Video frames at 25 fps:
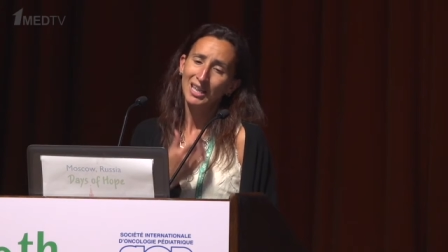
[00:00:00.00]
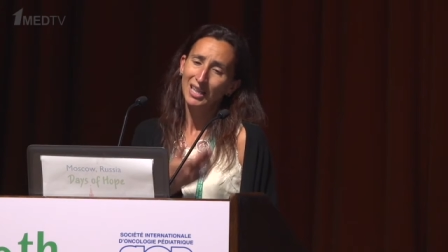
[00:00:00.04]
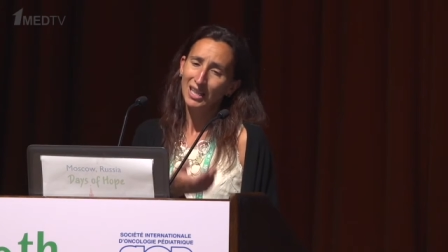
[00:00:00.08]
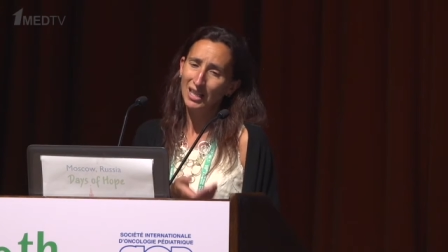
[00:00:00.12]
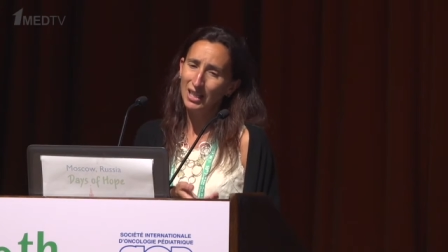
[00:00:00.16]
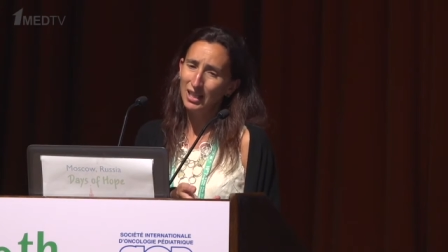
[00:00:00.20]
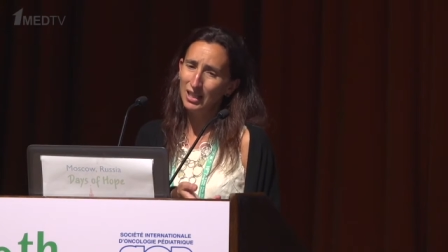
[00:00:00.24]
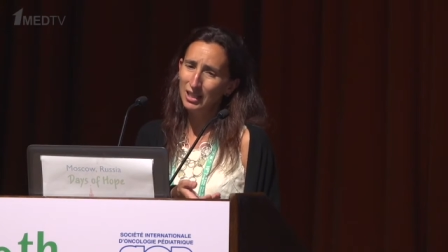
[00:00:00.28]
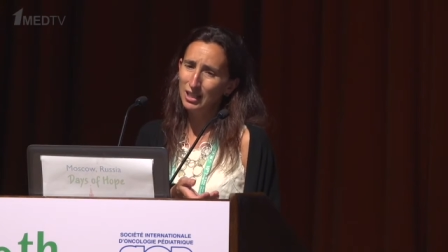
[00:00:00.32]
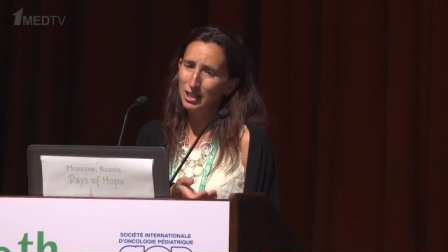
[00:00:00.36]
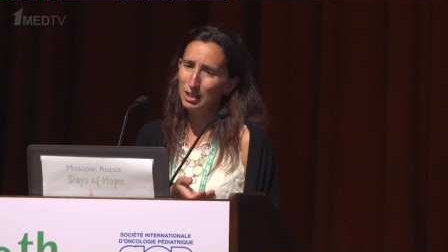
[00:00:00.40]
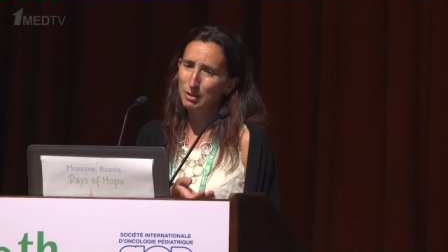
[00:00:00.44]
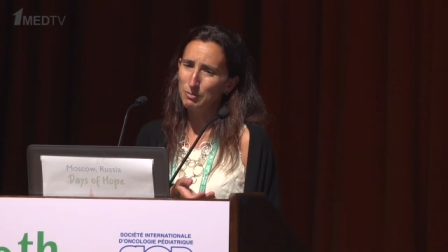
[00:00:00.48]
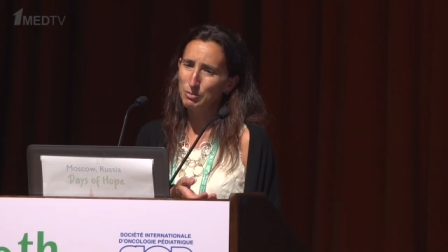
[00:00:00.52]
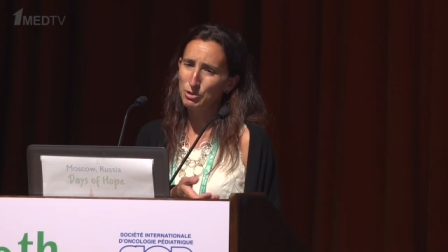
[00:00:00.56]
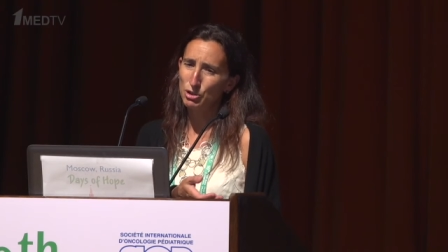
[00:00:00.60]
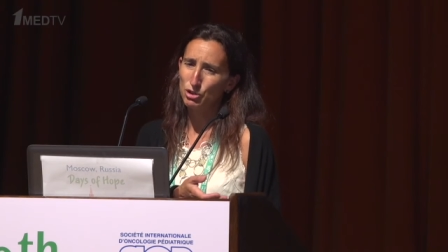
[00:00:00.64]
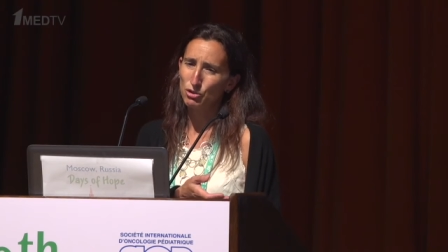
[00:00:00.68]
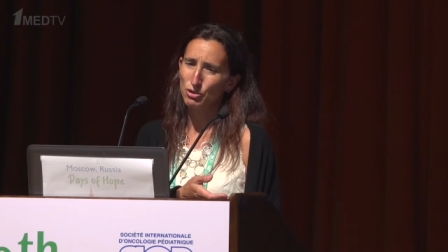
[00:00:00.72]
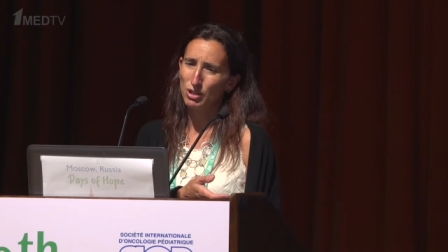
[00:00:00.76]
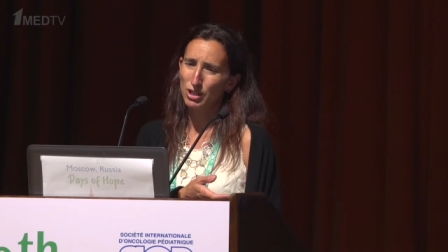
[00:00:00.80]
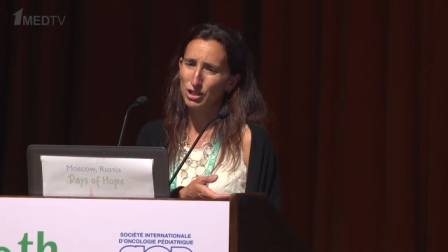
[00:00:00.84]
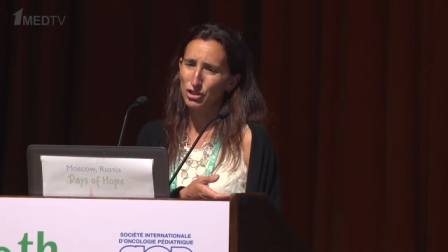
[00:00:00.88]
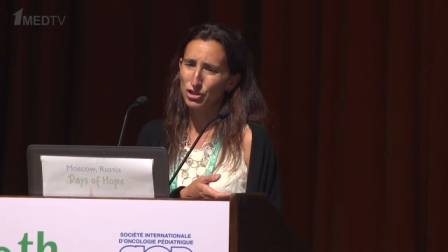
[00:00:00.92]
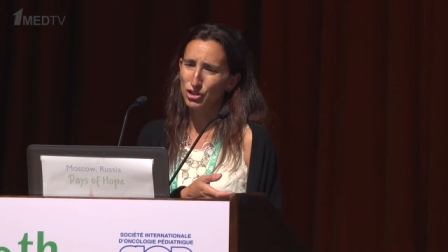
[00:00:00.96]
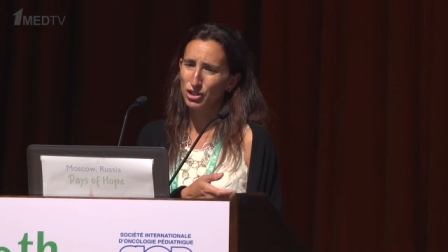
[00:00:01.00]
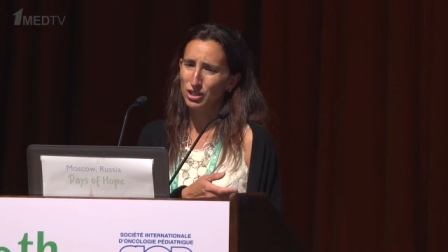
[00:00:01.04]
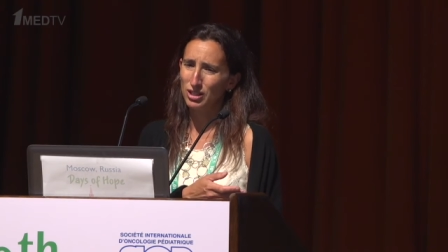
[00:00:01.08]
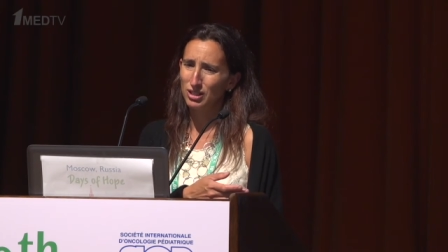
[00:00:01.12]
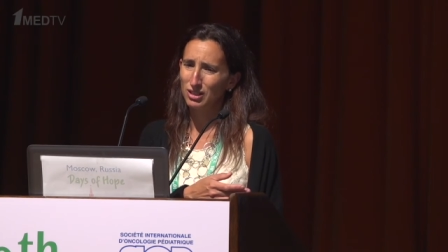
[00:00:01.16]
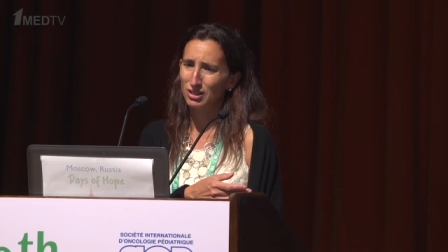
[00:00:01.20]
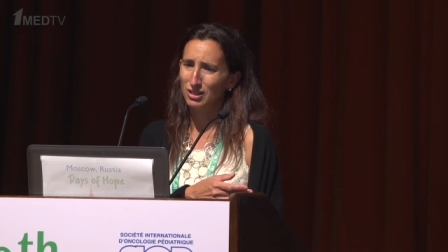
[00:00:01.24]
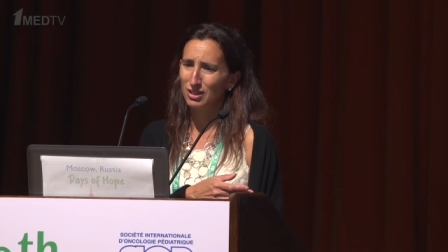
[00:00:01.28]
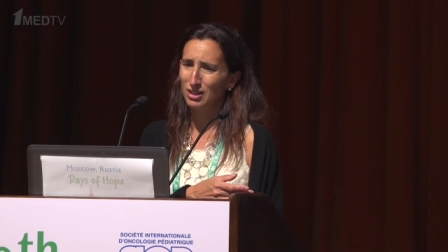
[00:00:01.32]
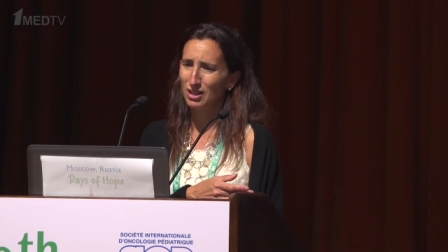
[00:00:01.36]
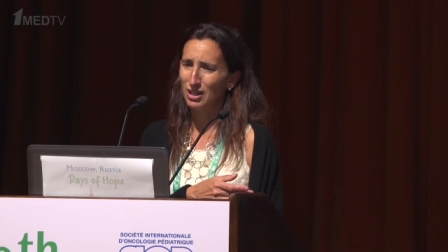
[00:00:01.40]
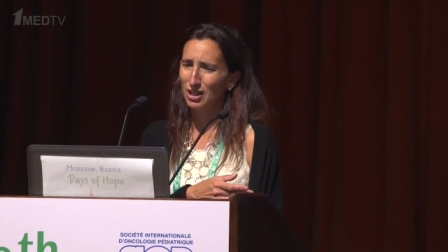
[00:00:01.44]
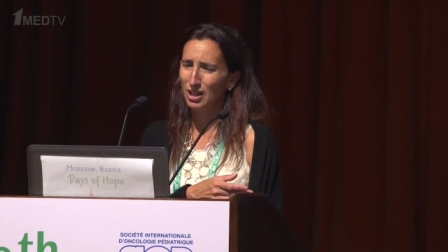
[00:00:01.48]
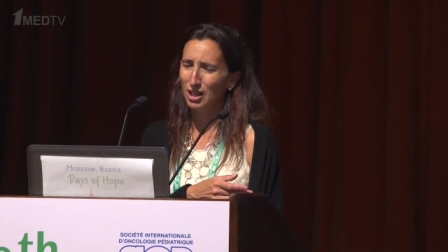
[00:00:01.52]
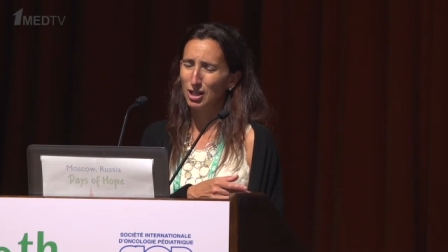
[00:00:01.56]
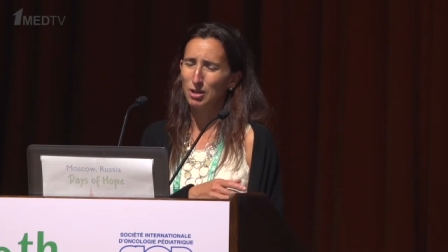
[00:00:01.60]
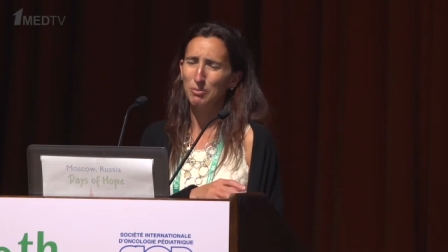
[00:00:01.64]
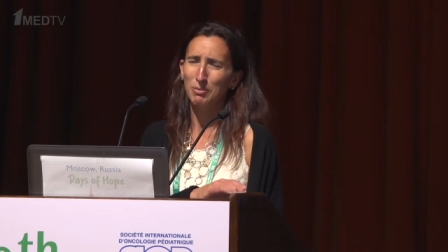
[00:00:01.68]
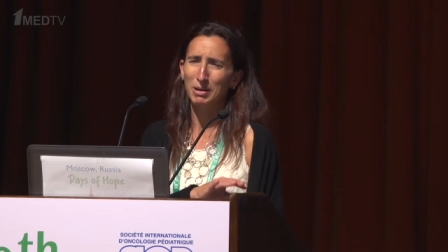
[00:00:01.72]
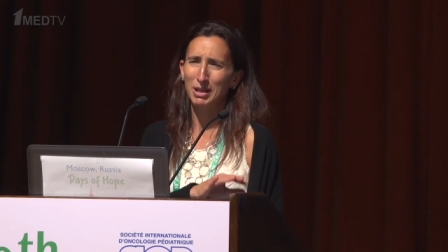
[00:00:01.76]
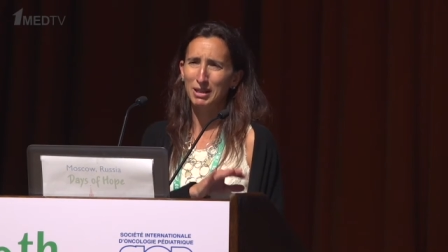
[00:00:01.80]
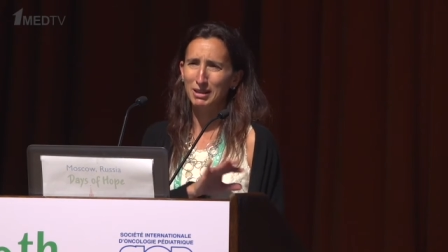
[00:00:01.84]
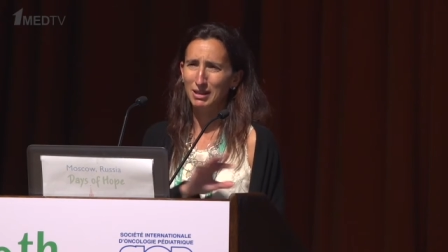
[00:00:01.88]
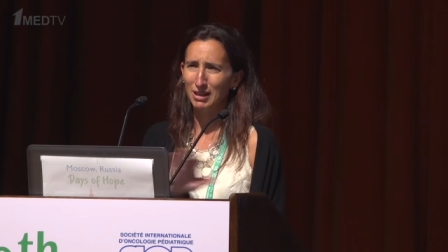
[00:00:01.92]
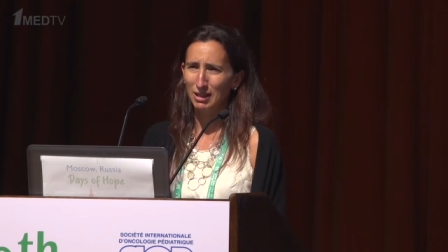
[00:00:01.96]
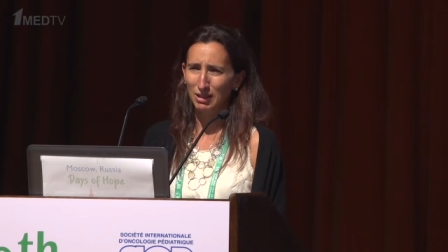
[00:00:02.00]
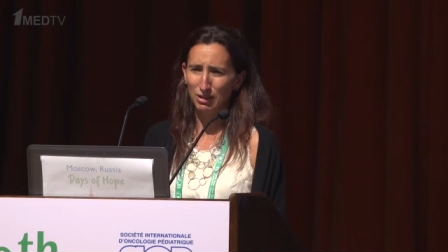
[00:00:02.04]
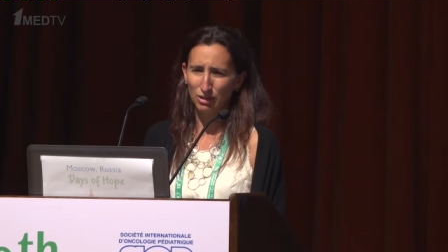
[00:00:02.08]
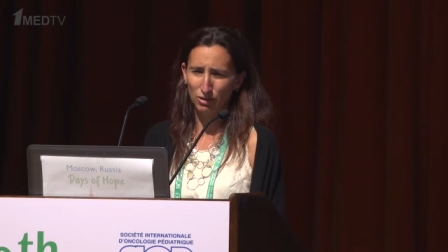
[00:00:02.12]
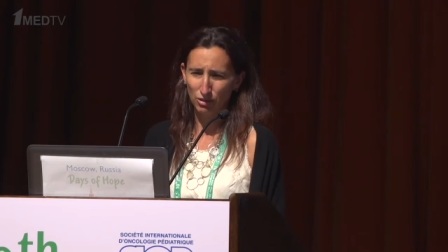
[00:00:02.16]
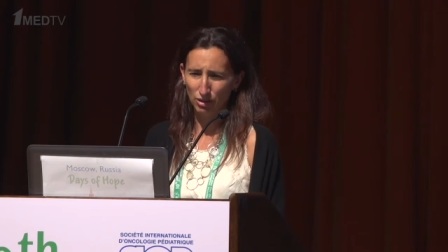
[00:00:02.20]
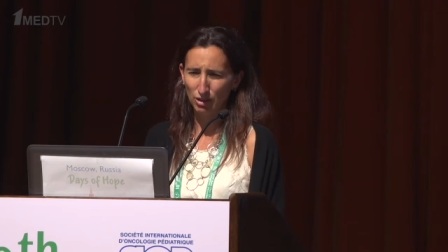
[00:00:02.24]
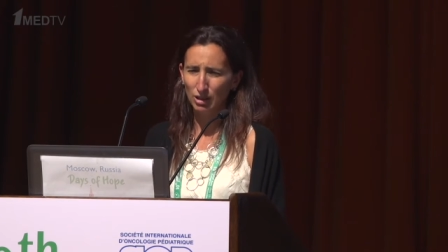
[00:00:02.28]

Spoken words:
Any obstruction, I think,